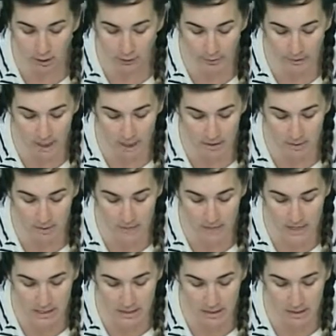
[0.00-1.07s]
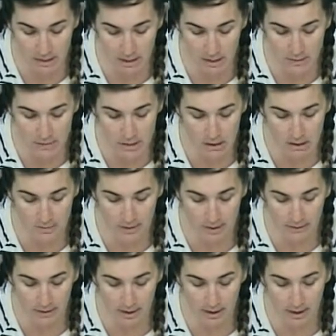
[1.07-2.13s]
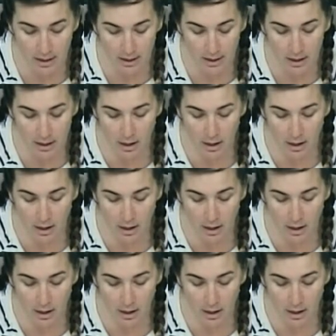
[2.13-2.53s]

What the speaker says: We talked about fake DNA. We talked about that.